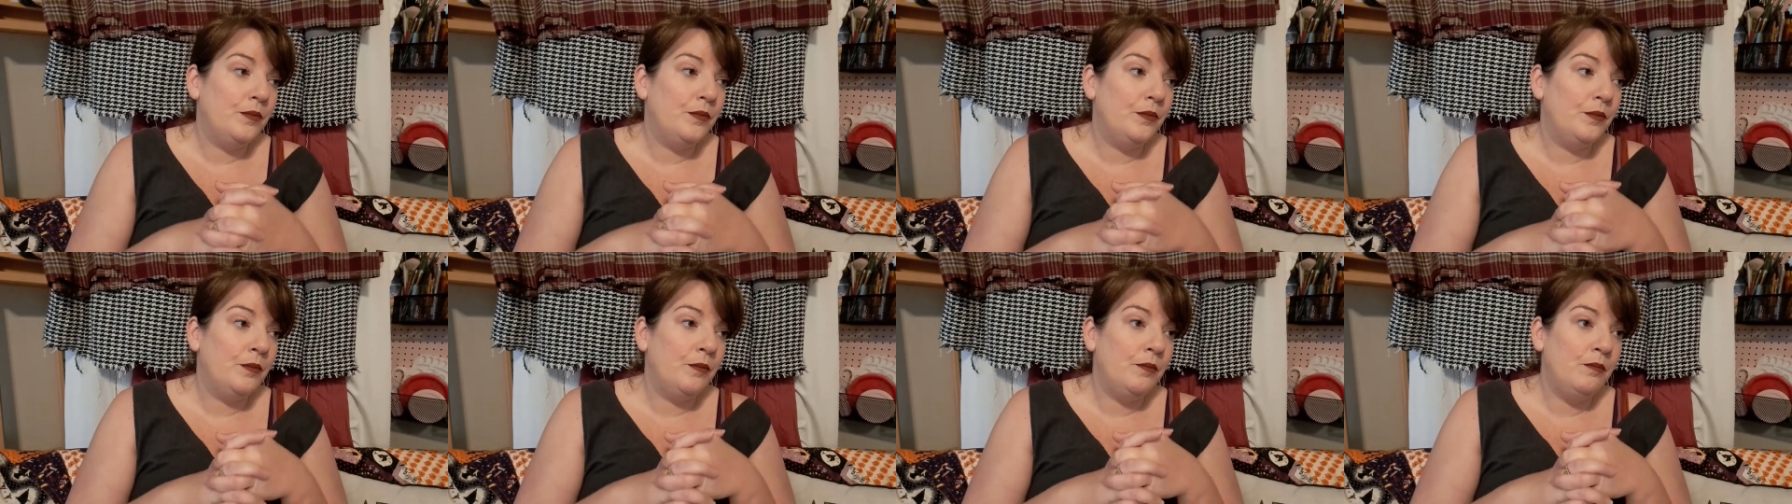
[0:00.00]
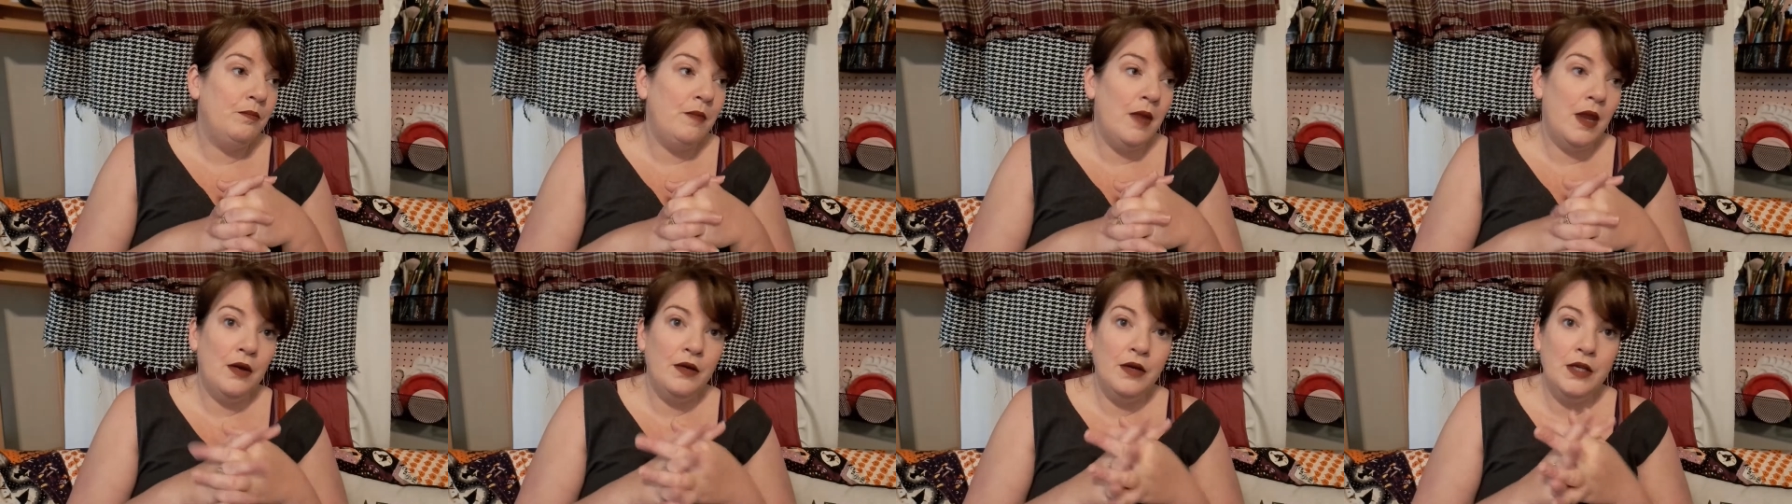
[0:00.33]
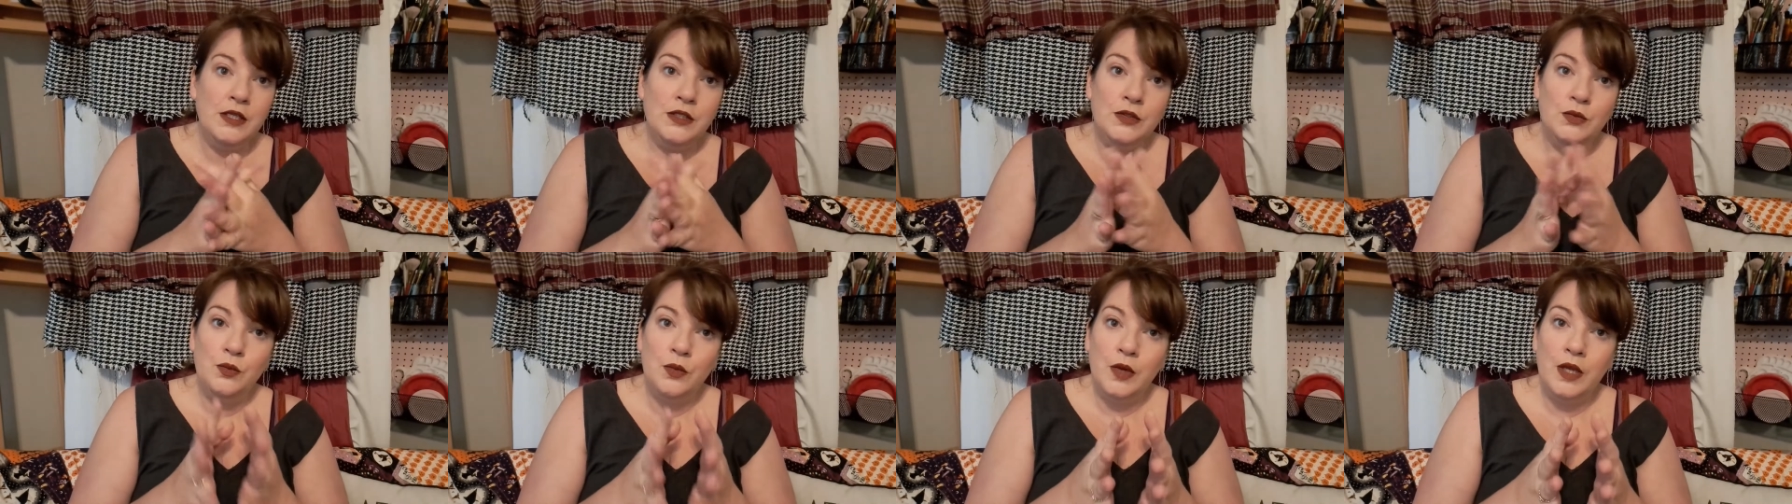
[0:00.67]

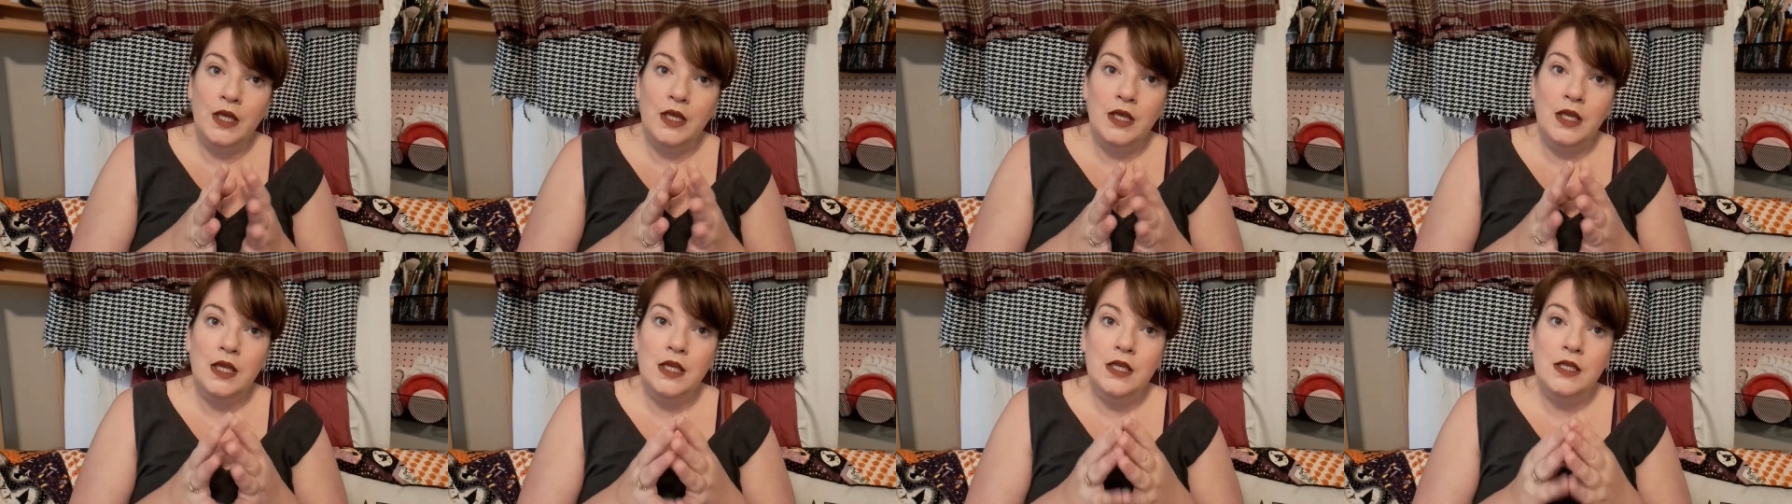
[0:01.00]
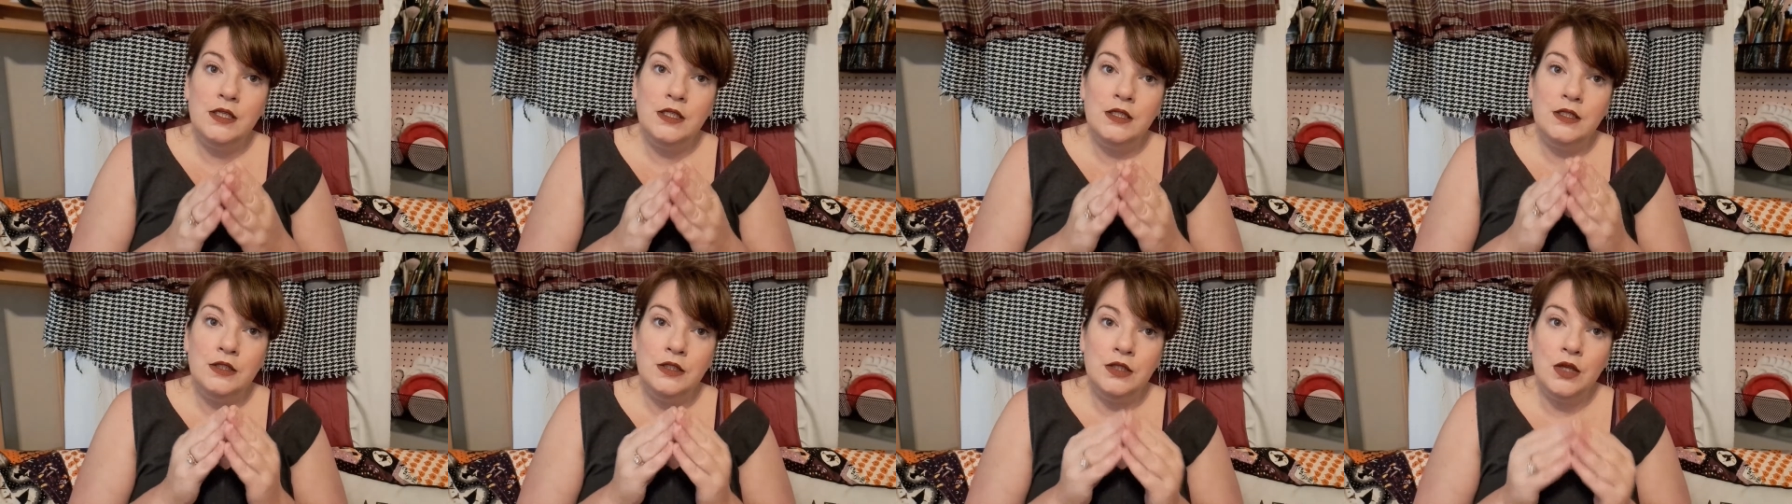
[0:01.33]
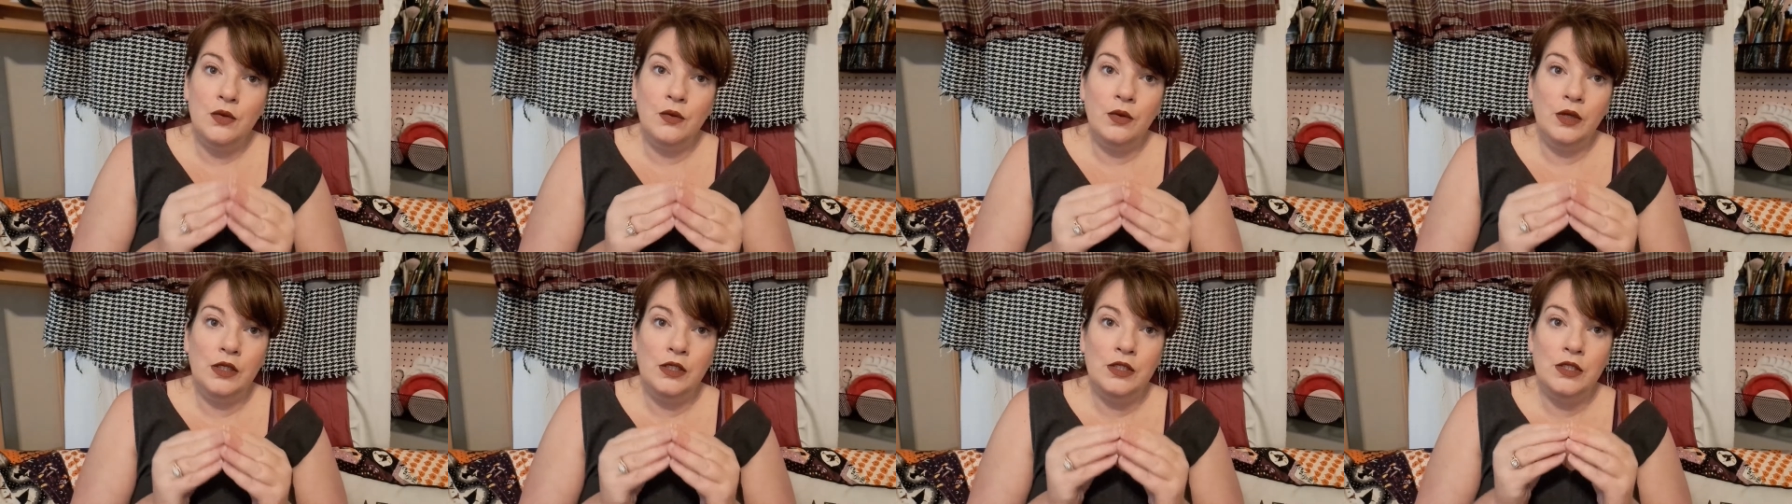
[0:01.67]
Mary's wig is
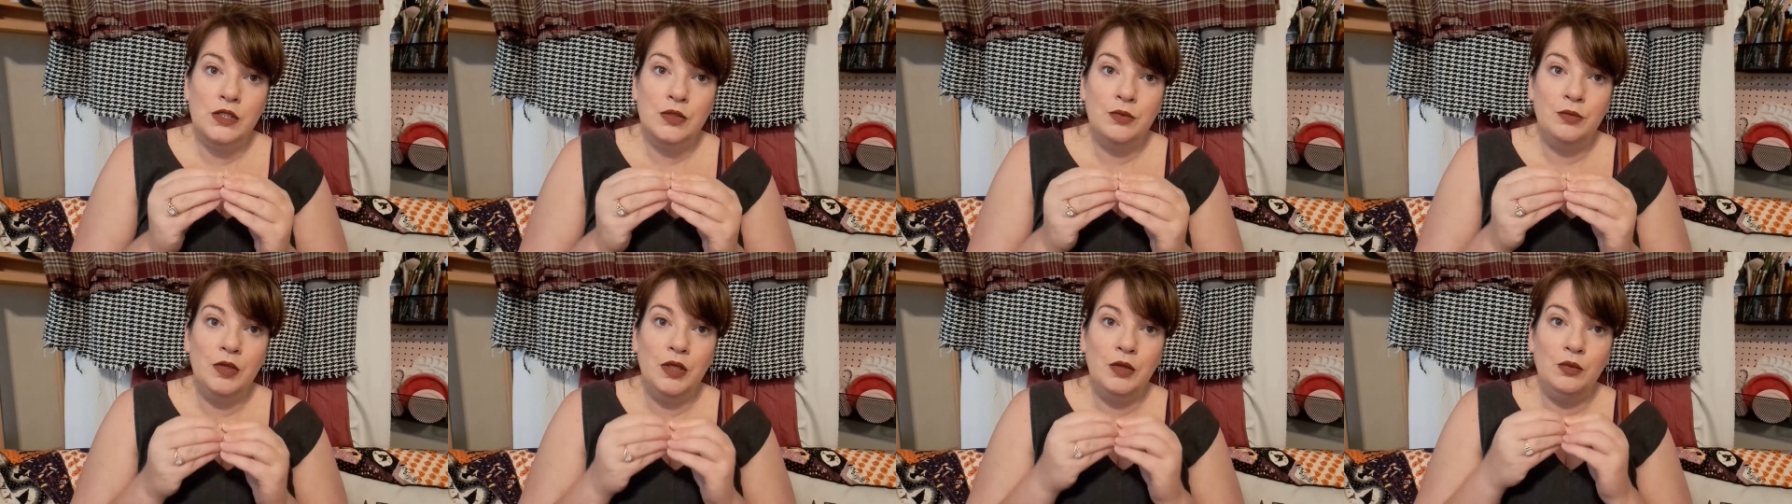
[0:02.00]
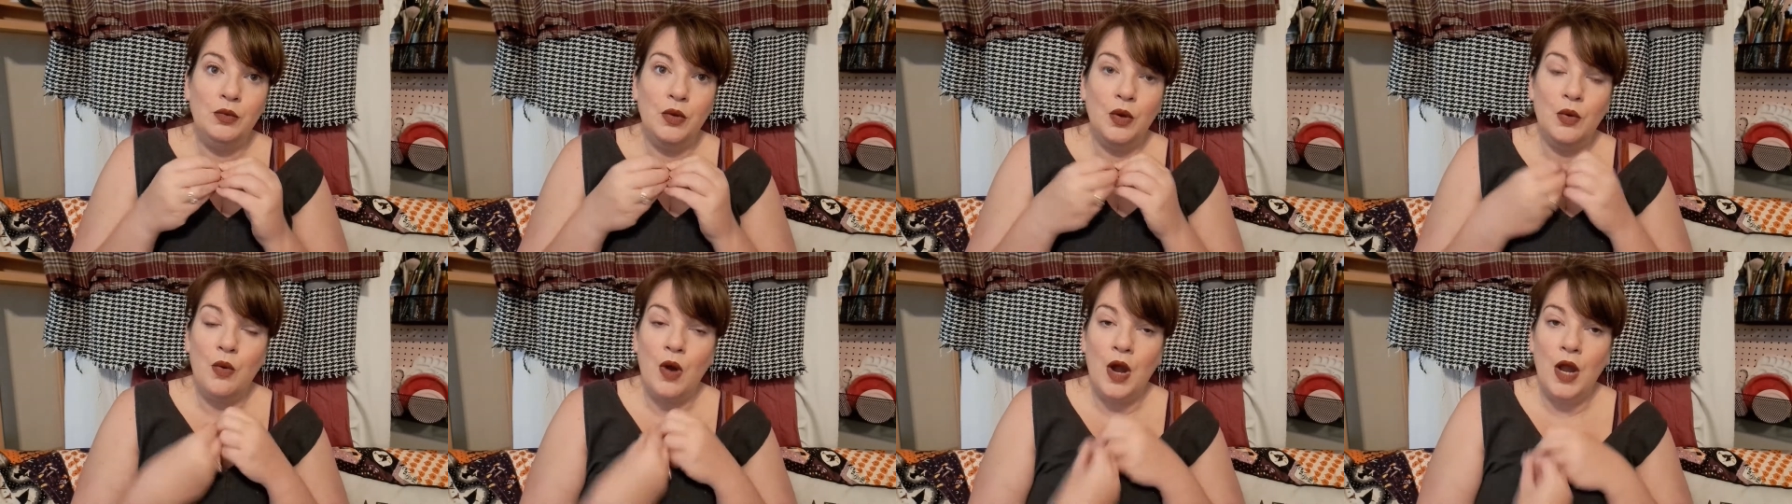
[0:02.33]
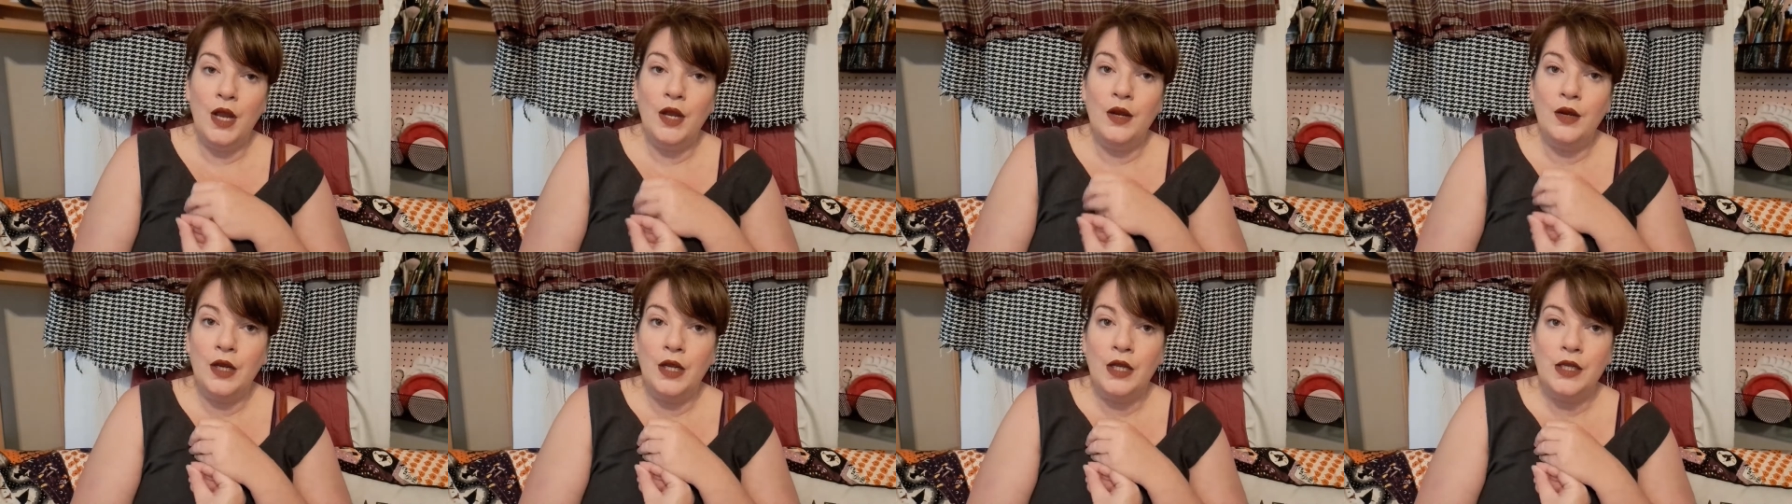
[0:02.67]
going to be
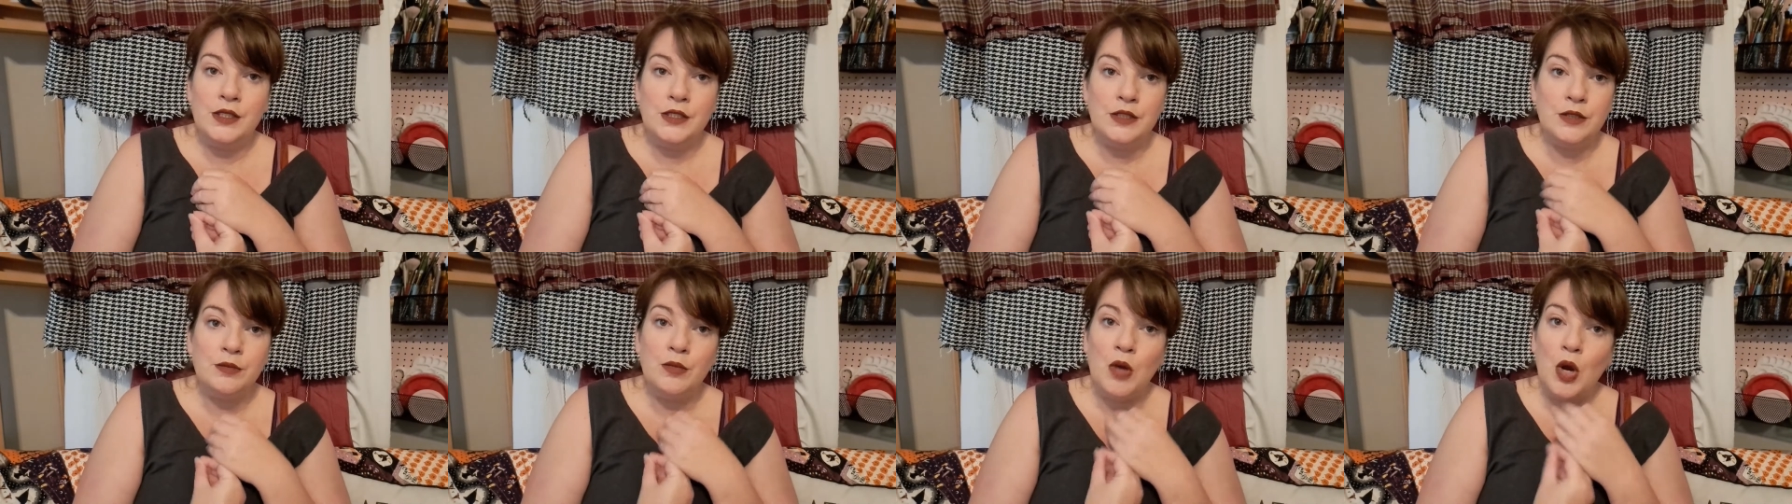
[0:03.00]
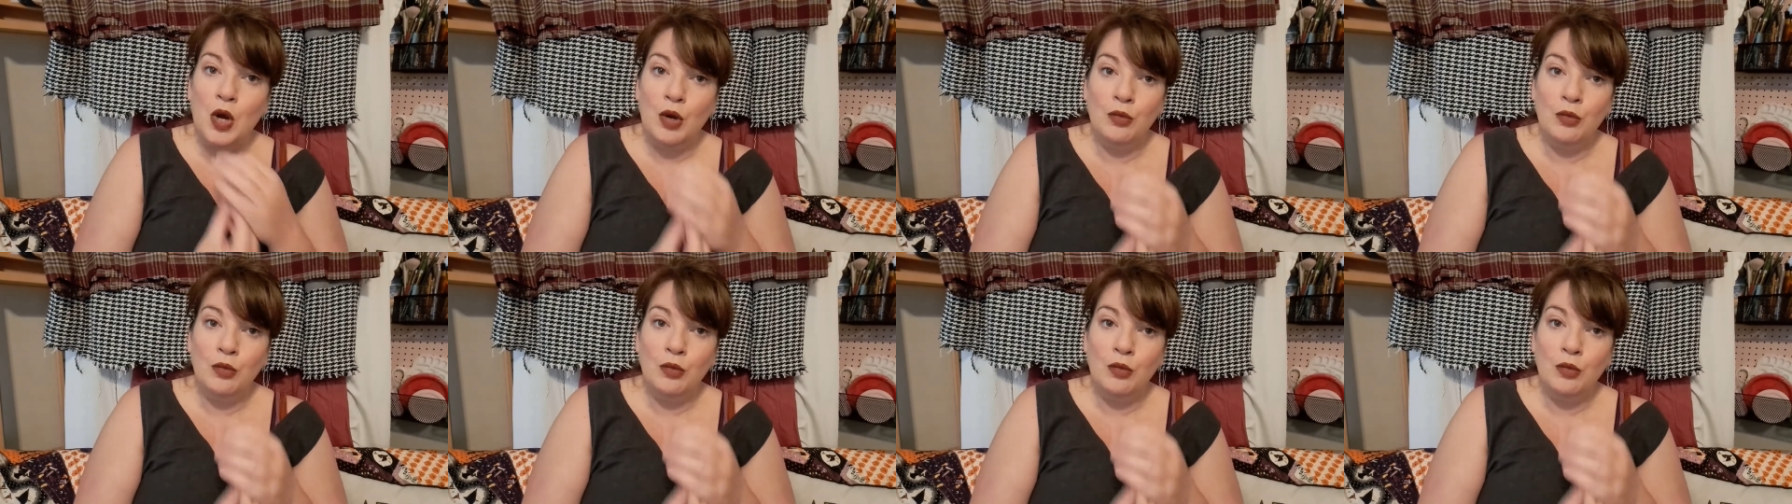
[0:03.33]
requiring some